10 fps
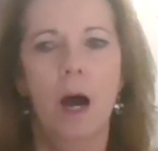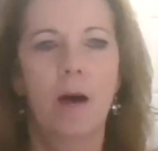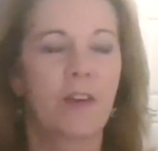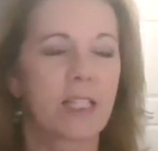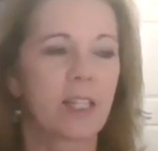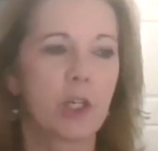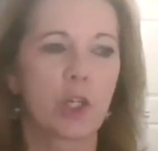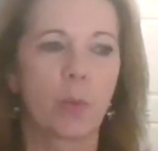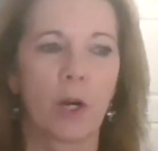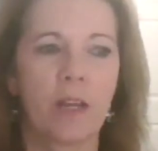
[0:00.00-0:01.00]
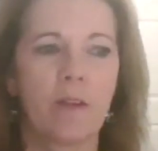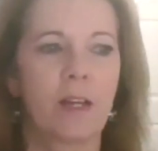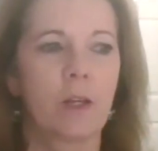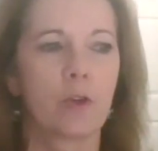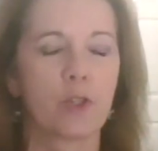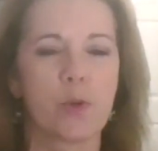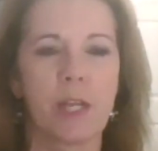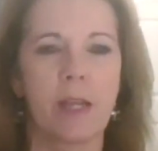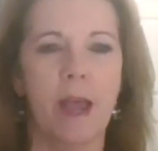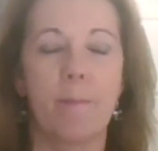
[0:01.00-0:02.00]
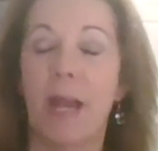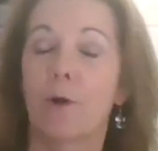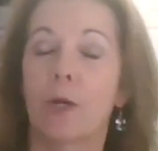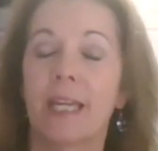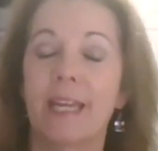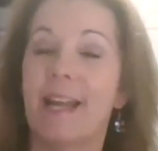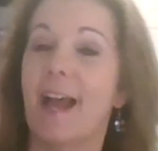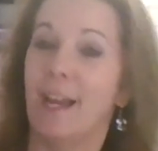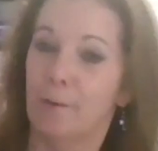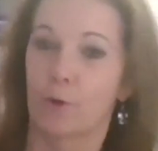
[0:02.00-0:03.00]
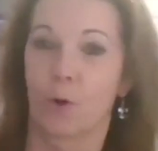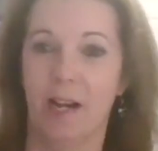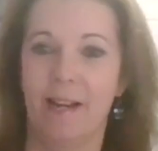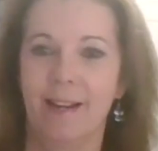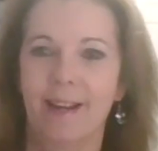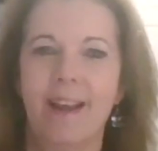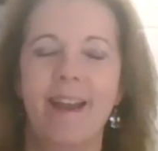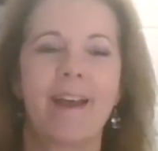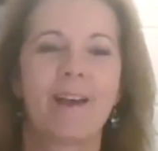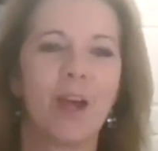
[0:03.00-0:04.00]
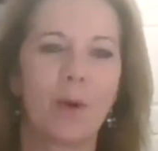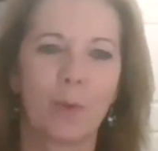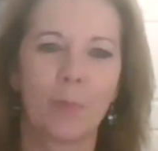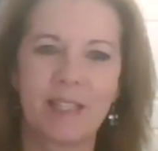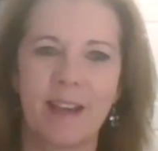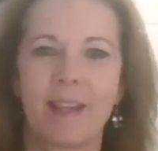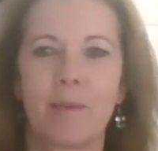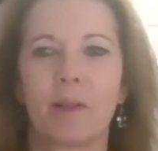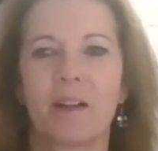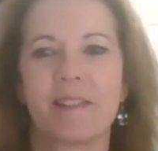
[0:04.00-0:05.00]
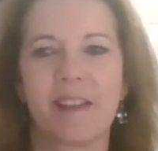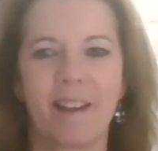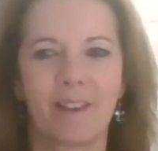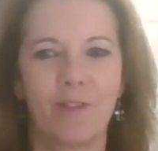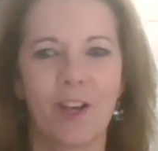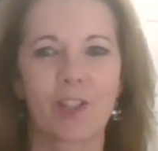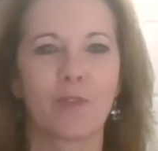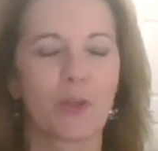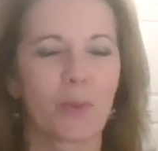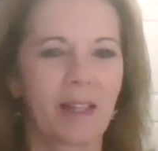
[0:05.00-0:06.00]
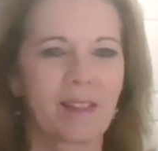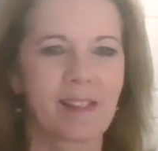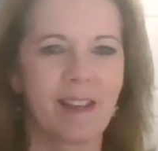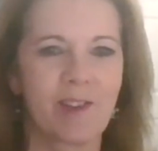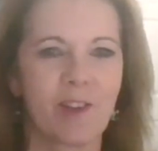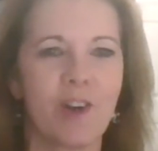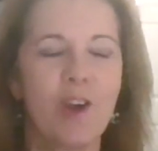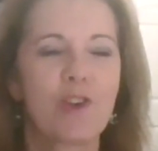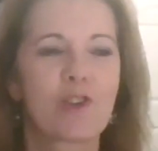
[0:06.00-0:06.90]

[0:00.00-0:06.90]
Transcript: In fact, this year we're even introducing a parakeet aviary and that will be taking place at the festival throughout the season.